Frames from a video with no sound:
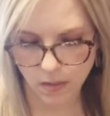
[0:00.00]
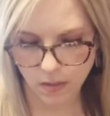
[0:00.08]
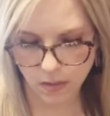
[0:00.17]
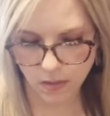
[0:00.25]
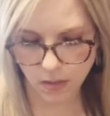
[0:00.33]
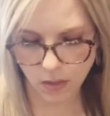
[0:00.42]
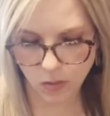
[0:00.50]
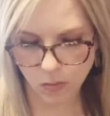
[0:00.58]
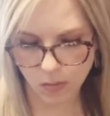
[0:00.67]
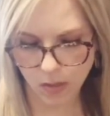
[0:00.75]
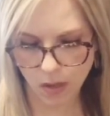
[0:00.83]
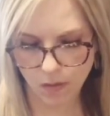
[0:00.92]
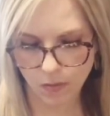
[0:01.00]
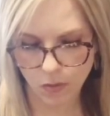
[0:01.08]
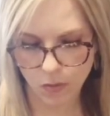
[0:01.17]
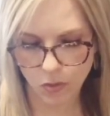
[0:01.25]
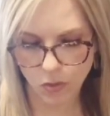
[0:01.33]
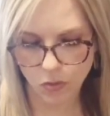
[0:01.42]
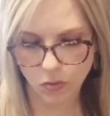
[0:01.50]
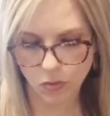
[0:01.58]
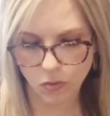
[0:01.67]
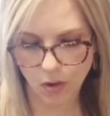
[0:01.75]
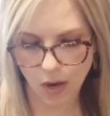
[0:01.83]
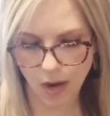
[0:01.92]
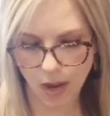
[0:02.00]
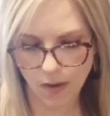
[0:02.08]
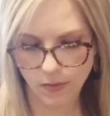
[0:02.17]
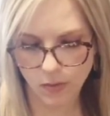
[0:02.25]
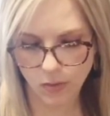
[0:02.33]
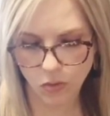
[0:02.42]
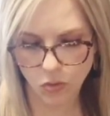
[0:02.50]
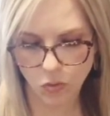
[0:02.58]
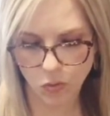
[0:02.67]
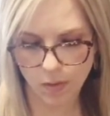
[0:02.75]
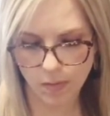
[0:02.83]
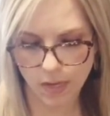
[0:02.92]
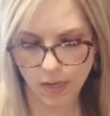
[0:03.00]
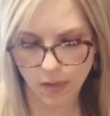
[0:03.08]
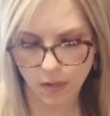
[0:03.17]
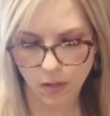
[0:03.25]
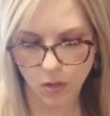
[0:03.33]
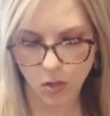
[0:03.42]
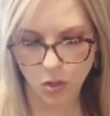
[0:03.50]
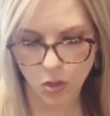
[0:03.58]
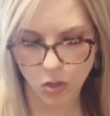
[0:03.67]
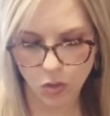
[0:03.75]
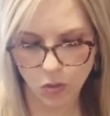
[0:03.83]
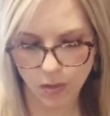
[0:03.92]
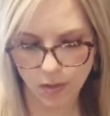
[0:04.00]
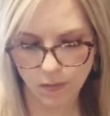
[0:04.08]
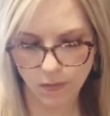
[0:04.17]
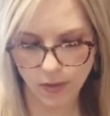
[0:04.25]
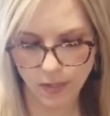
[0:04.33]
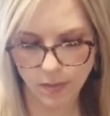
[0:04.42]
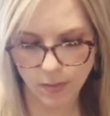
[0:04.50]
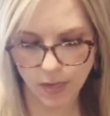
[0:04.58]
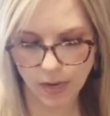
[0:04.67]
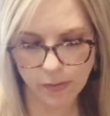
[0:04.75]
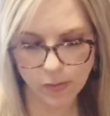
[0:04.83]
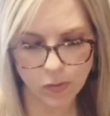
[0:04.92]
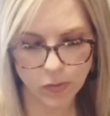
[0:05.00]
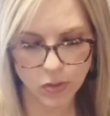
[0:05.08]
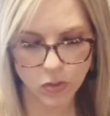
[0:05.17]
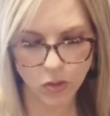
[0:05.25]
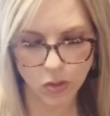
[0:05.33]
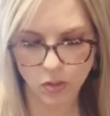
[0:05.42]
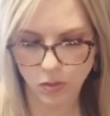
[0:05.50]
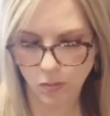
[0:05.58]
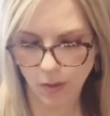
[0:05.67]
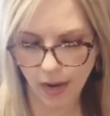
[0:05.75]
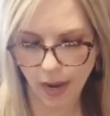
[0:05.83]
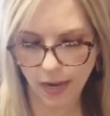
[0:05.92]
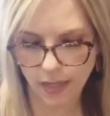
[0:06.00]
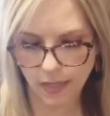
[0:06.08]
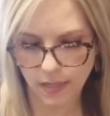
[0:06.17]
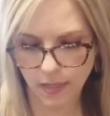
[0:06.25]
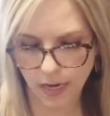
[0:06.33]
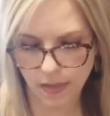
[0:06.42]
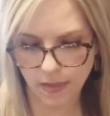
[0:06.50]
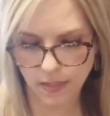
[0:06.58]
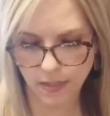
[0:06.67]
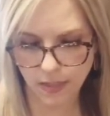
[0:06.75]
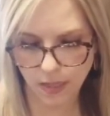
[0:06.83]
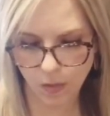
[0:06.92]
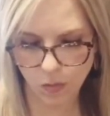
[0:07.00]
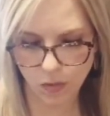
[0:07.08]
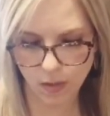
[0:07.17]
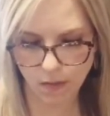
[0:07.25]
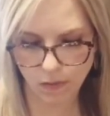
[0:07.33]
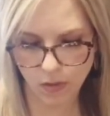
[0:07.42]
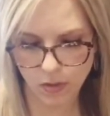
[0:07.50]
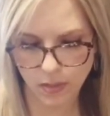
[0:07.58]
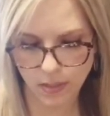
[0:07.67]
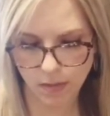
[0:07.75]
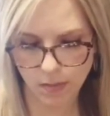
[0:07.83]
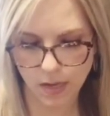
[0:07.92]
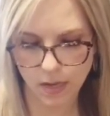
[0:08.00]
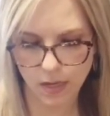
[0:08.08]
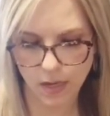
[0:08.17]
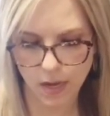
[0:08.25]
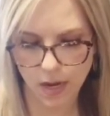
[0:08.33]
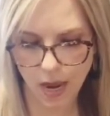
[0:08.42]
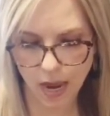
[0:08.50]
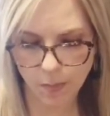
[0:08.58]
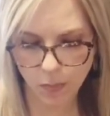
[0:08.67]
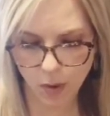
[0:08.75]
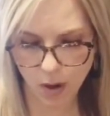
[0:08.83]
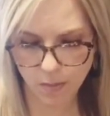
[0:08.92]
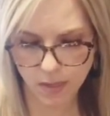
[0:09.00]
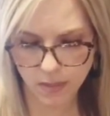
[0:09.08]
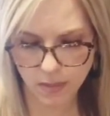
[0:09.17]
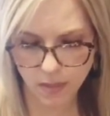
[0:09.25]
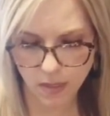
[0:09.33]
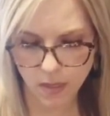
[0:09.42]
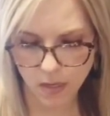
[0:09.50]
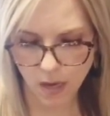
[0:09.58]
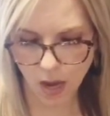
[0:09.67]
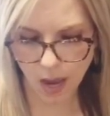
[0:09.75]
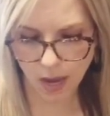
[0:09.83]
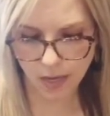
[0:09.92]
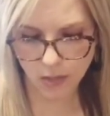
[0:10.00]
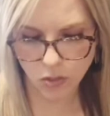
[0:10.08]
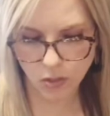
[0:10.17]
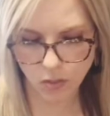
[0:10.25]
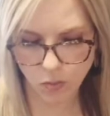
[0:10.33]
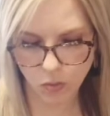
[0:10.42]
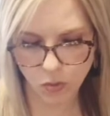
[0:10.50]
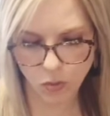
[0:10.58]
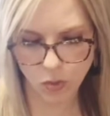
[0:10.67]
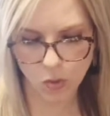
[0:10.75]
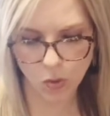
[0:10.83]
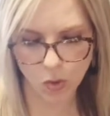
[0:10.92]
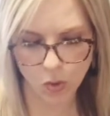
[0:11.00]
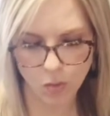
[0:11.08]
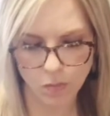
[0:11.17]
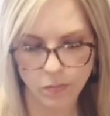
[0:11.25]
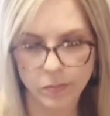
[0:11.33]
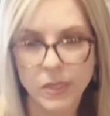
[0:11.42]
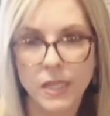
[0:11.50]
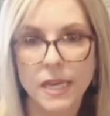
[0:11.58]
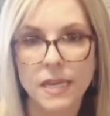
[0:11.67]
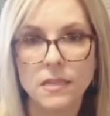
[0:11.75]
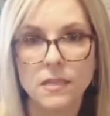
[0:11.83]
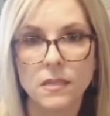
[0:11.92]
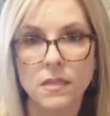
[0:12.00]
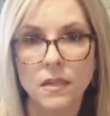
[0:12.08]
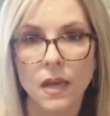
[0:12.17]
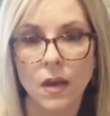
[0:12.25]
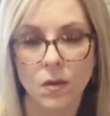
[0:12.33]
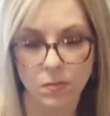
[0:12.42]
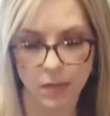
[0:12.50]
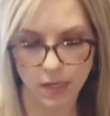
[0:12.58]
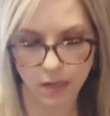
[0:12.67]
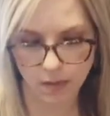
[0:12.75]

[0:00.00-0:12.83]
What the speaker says: Dr. Malavo, you do not have to destroy me. You can fix me and I return to my island and the city will never see me again. I promise. I just want to go home. Please help me.